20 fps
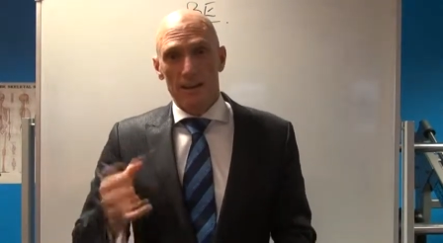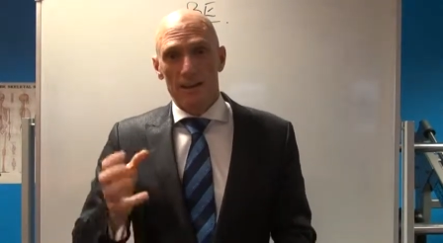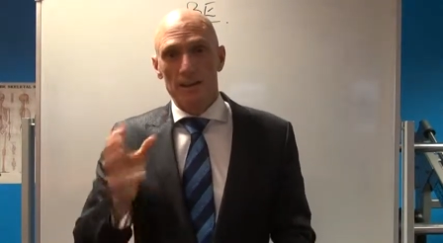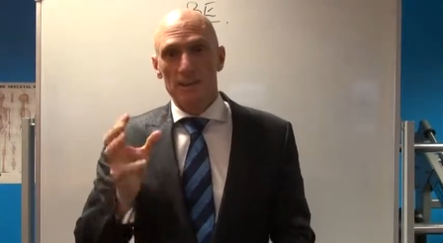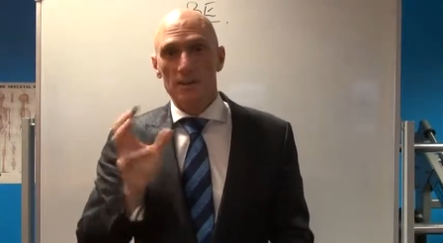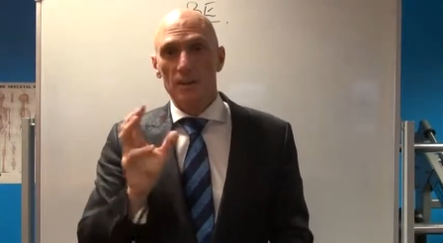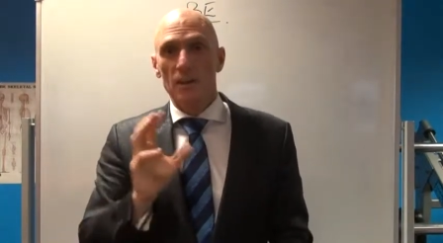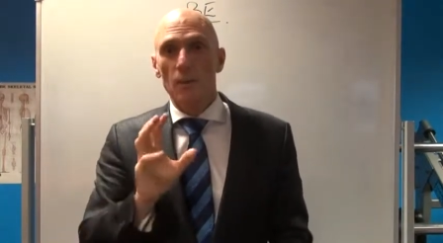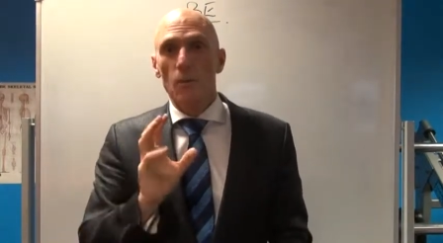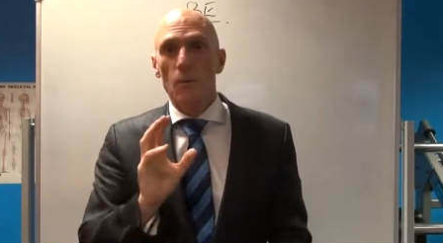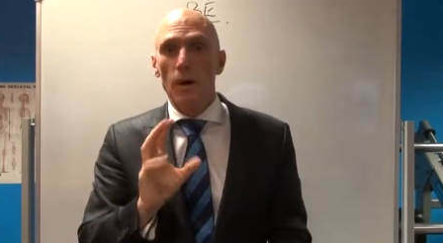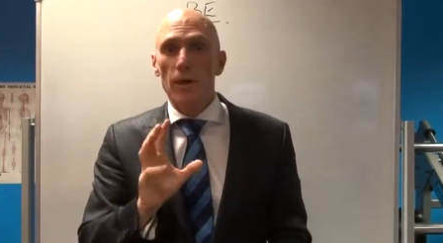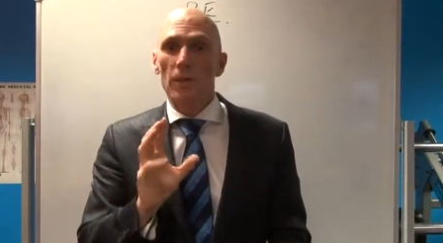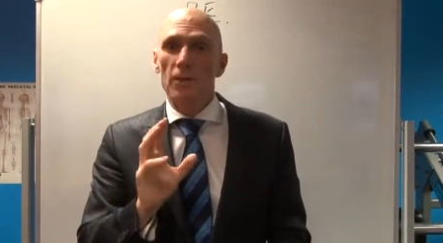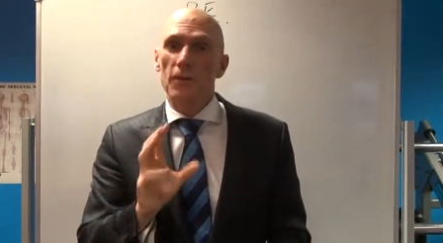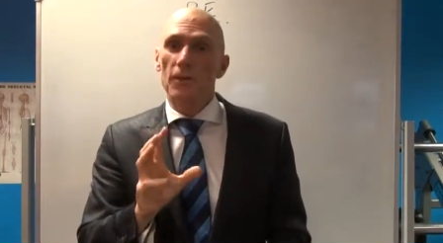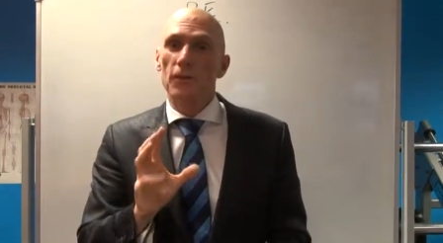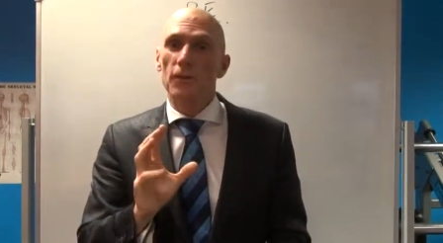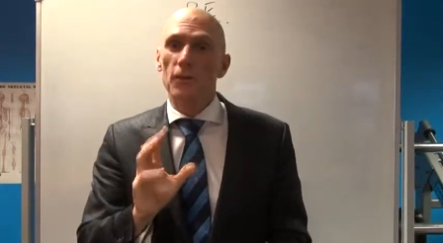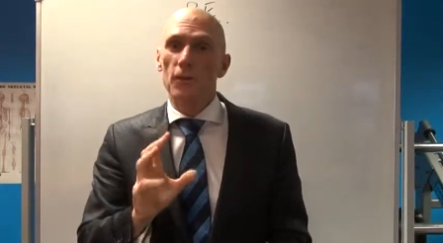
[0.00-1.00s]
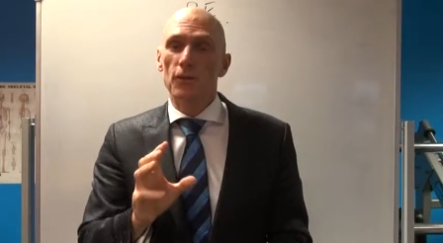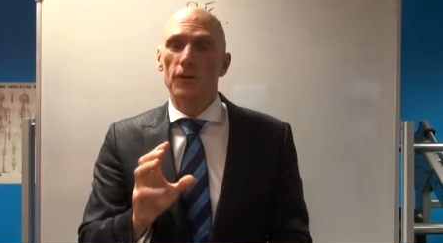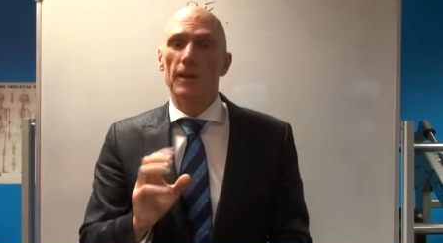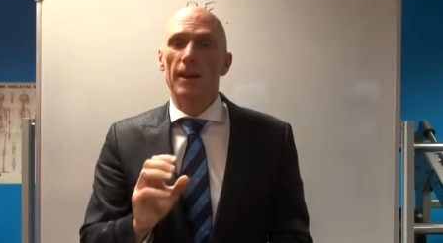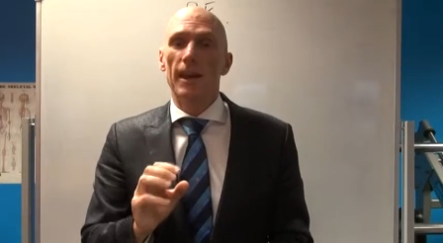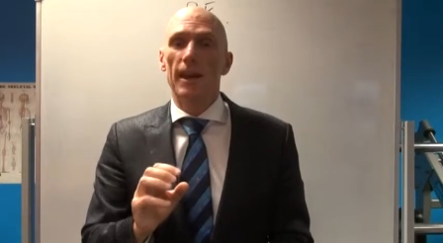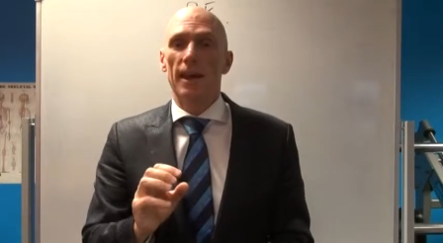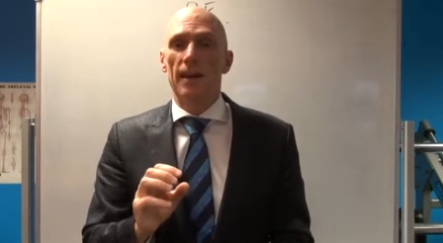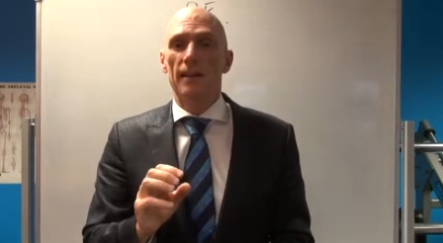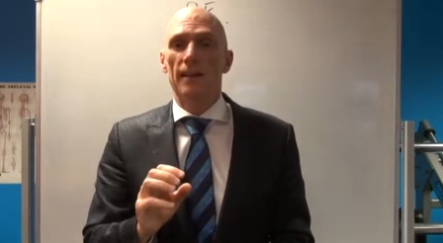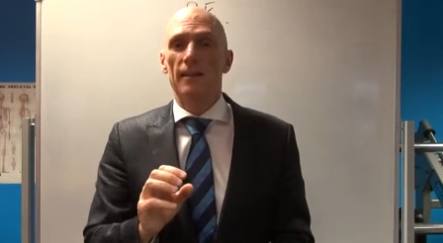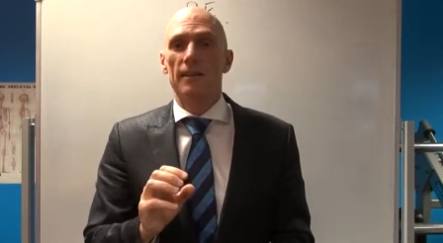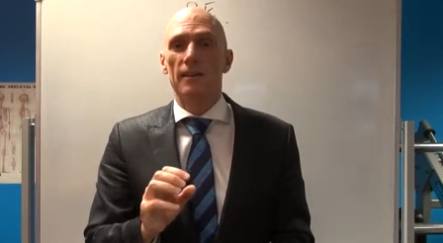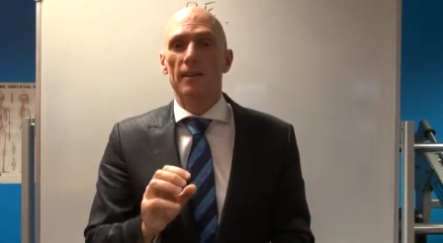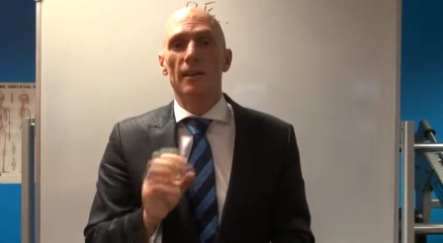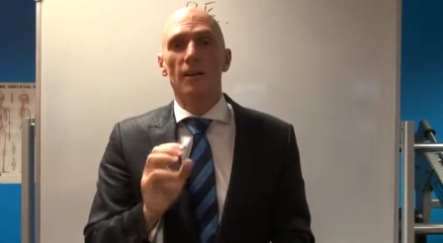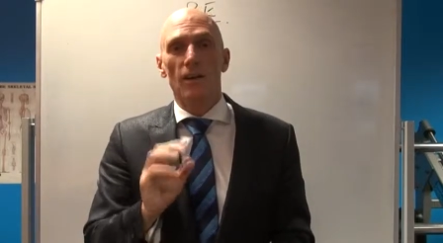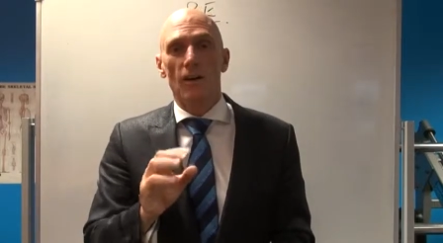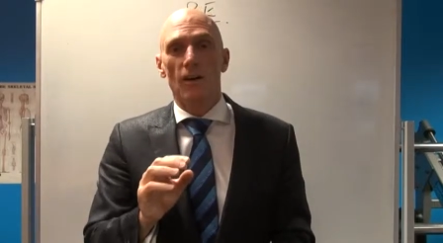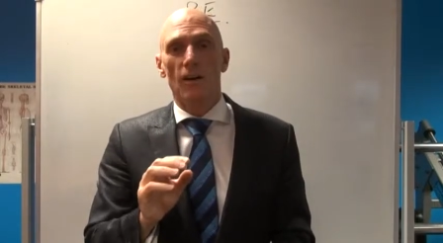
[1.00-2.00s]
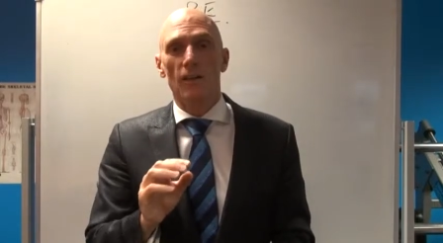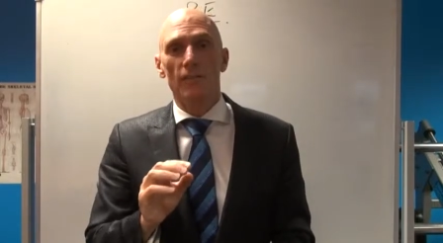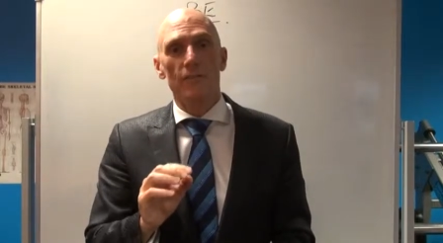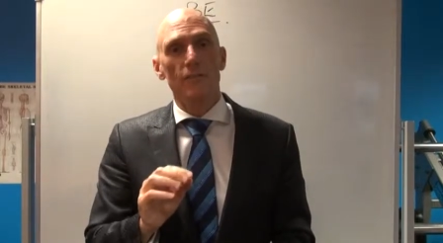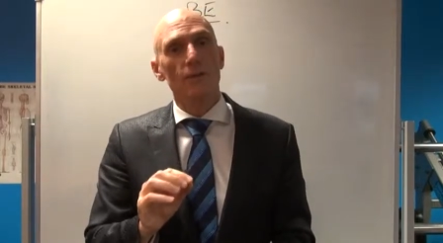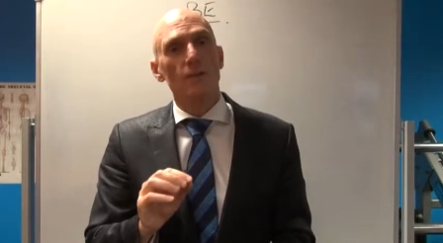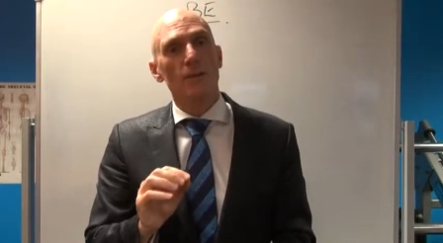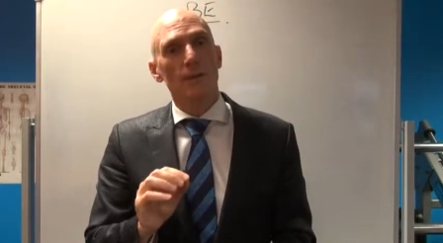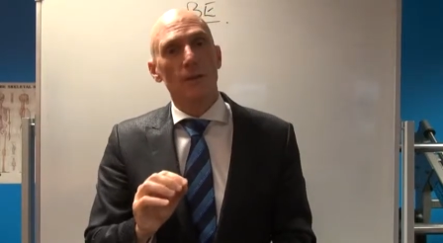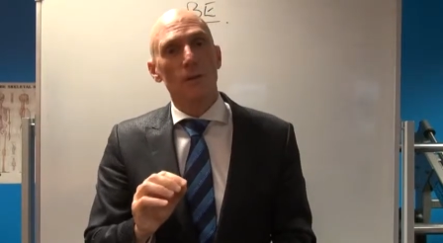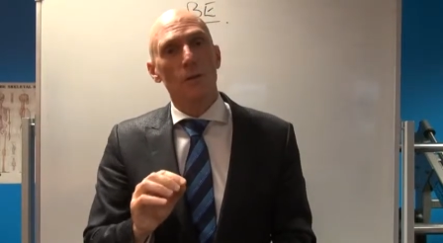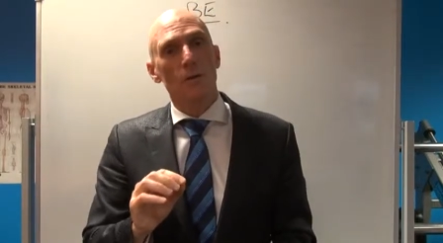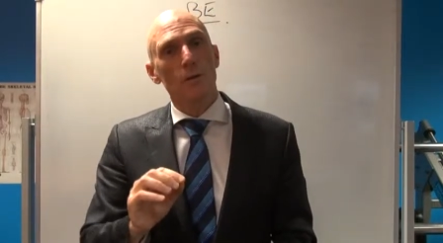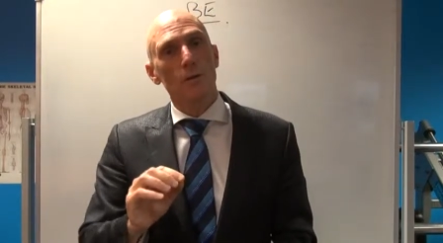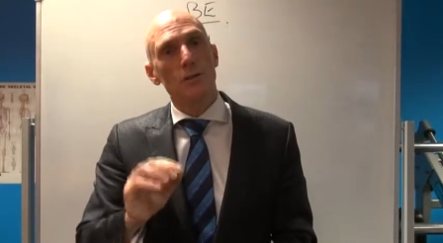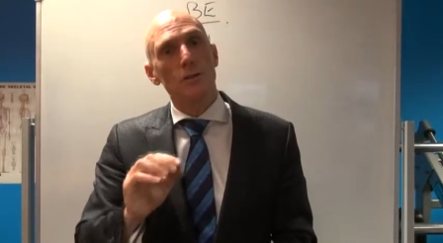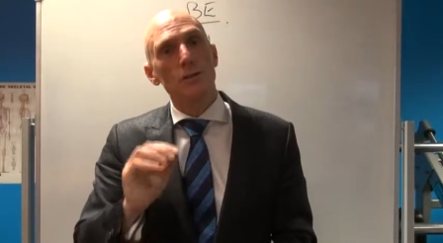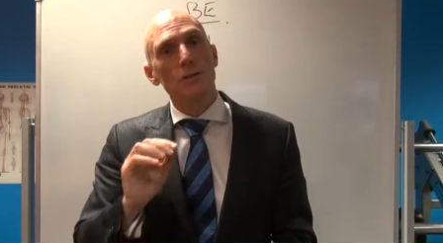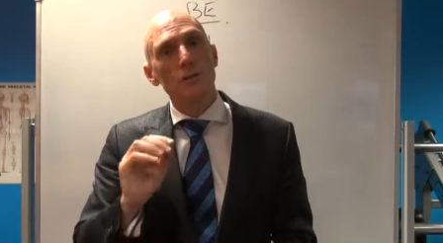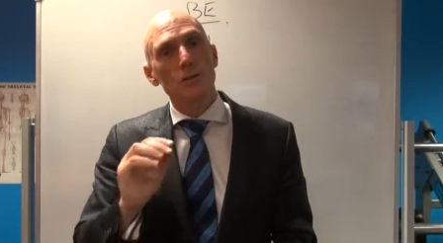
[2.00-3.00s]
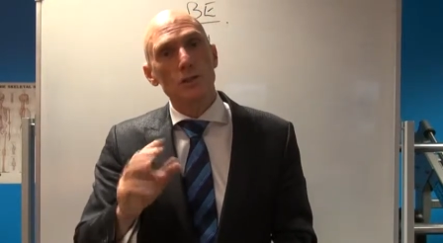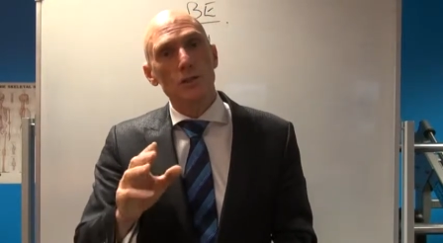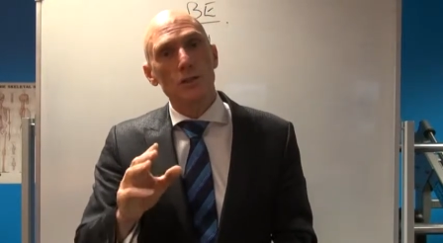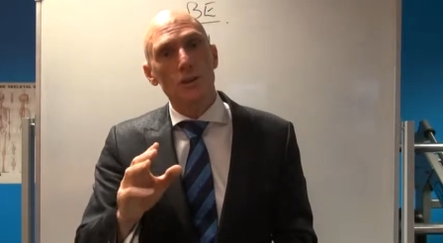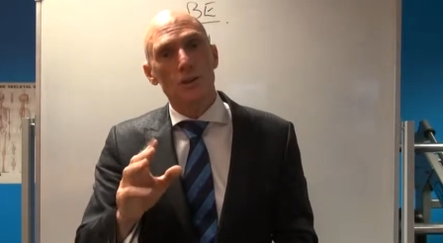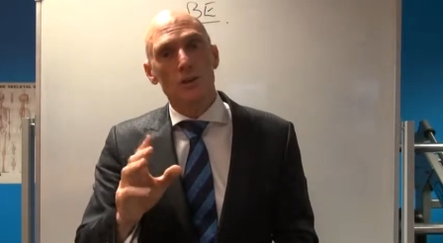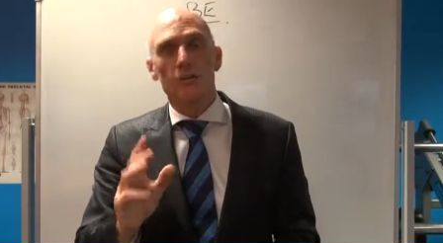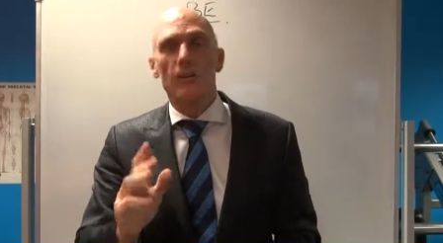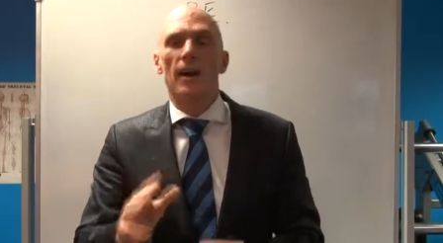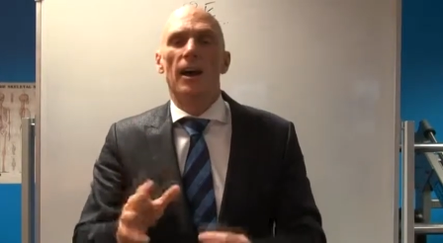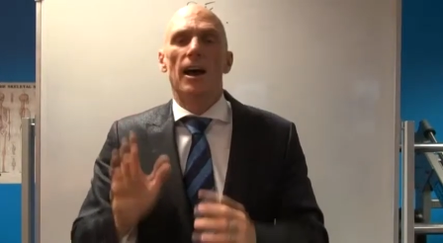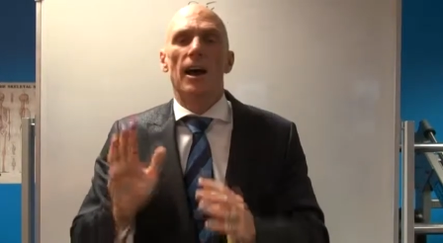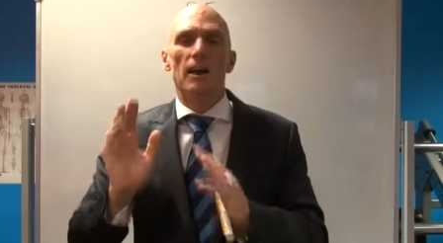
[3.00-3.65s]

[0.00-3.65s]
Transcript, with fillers: There's only one thing you get in life, you get what you deserve,